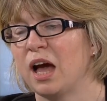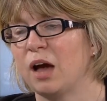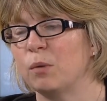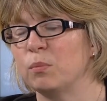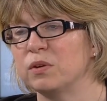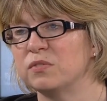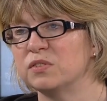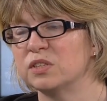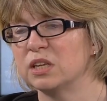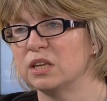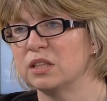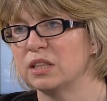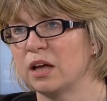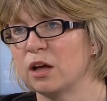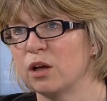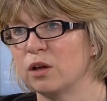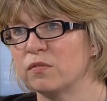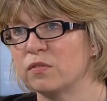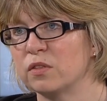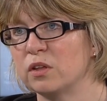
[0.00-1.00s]
and we've seen
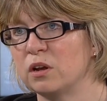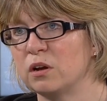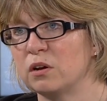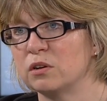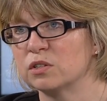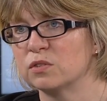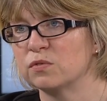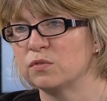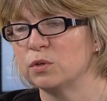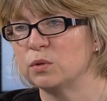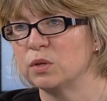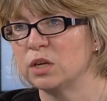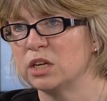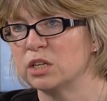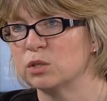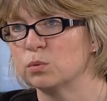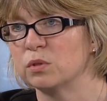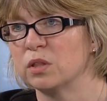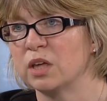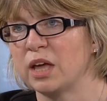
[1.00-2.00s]
that over the last few
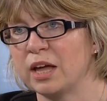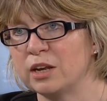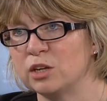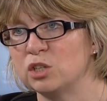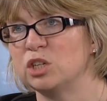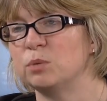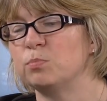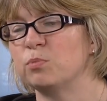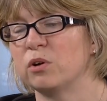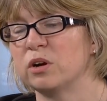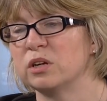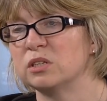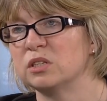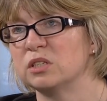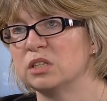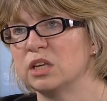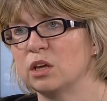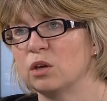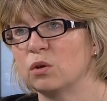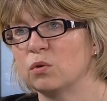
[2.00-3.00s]
years with the energy
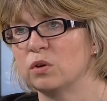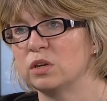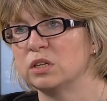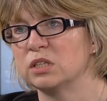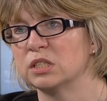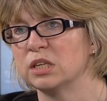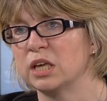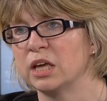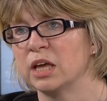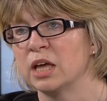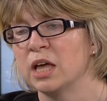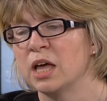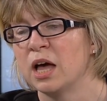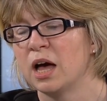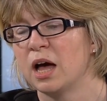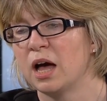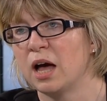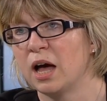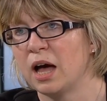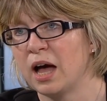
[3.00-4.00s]
prices increasing
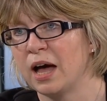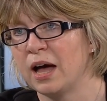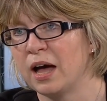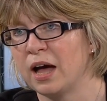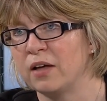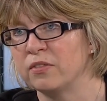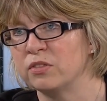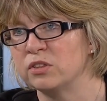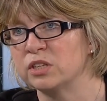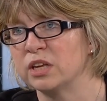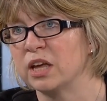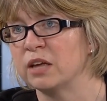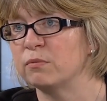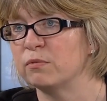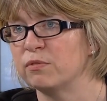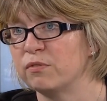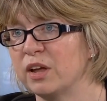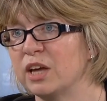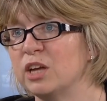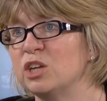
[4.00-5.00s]
and
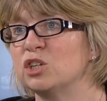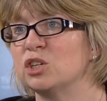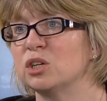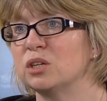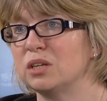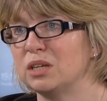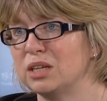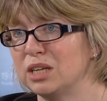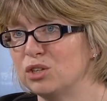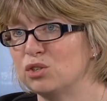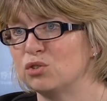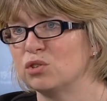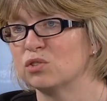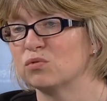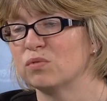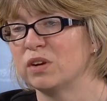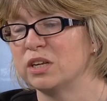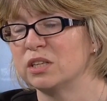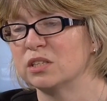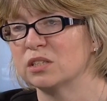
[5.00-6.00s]
inflation and interest
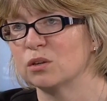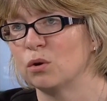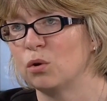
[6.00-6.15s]
rates